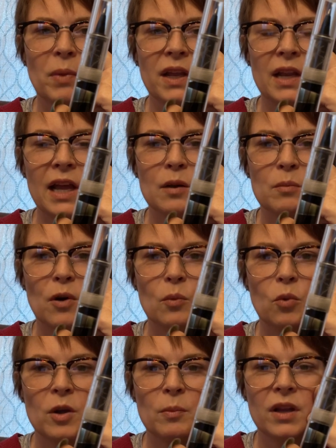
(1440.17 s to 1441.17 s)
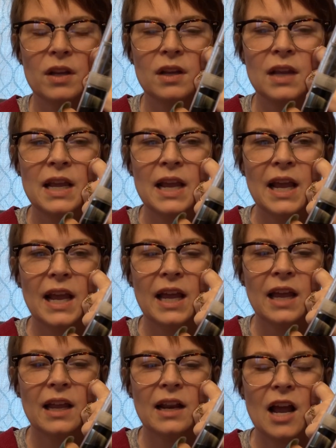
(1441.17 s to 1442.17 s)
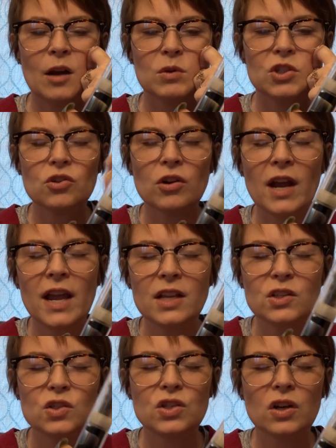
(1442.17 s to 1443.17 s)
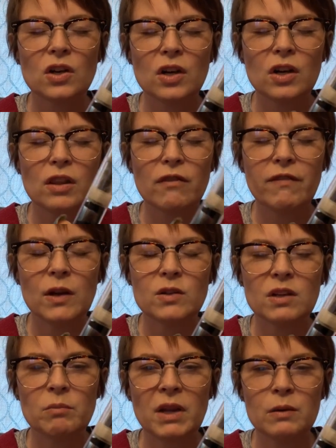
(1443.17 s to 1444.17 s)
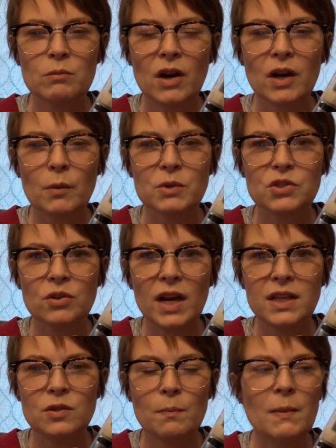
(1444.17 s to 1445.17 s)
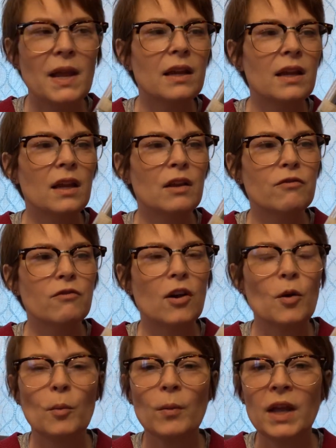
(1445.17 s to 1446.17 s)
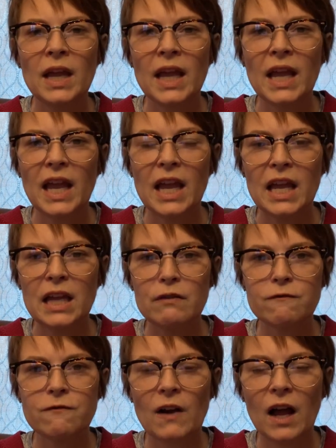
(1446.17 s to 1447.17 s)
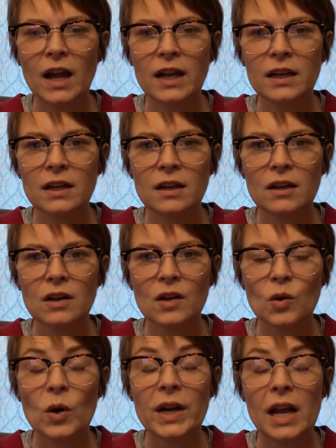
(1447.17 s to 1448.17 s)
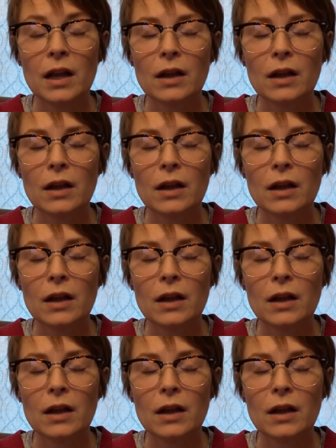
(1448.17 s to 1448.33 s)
pen and a ballpoint pen. And I was trying to turn the fountain pen part, I was trying to make it from a fine or an,